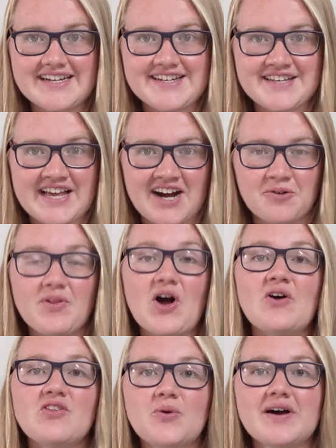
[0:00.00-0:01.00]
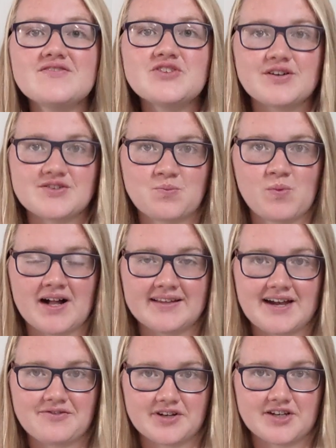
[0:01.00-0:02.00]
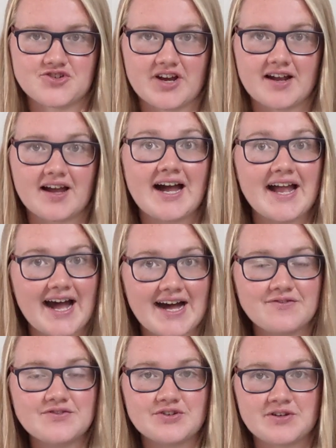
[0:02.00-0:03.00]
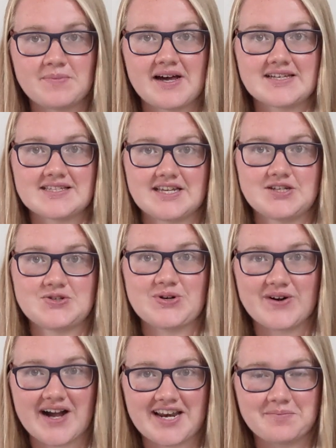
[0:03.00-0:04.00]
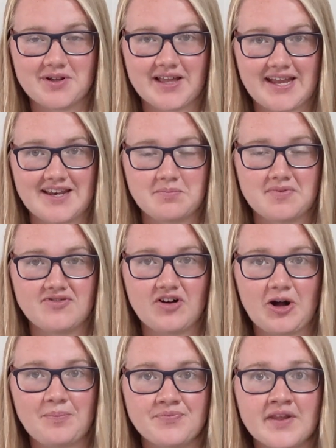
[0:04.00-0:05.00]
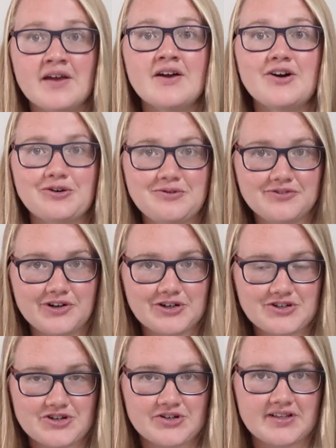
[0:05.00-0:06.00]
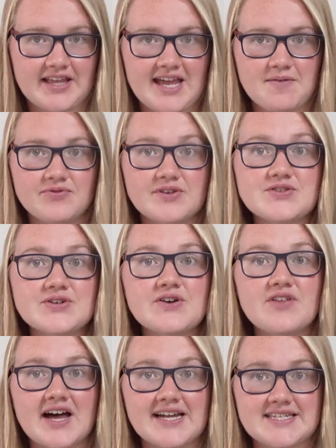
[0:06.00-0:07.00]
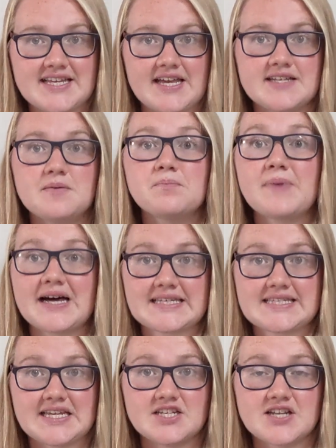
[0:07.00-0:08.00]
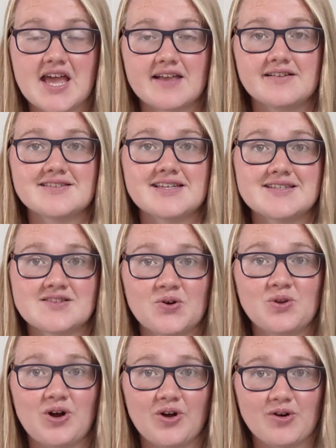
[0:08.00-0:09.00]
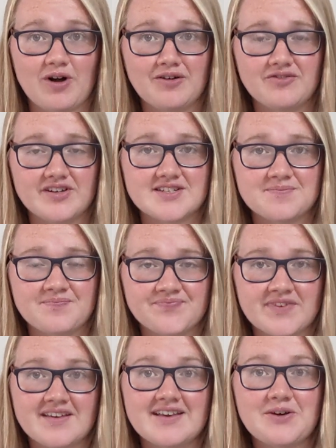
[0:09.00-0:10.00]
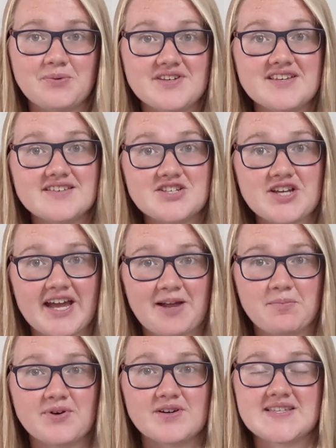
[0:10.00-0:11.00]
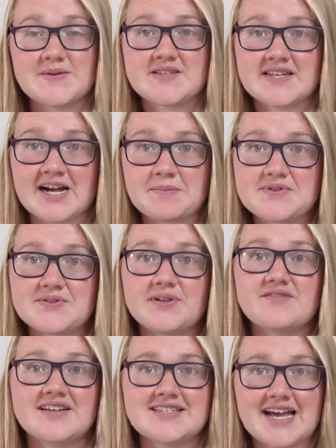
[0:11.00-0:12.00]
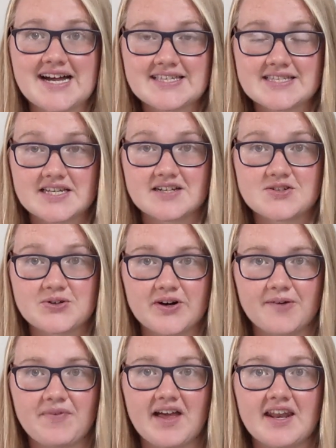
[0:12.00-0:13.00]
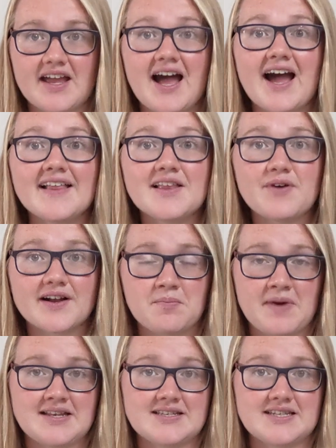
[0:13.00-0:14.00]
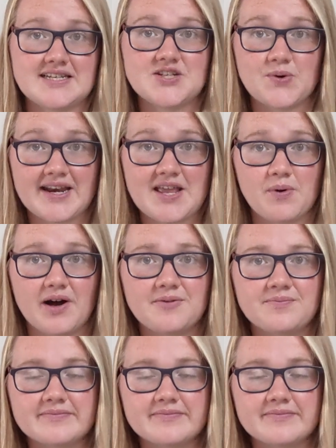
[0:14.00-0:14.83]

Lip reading: Now, although I've not done Wild Africa Trek, I have done a backstage tour at Animal Kingdom before. Unfortunately, the tour that I did, Backstage Tales, is no longer offered, which is a shame because it was an absolutely fantastic tour and I highly recommended it to anyone.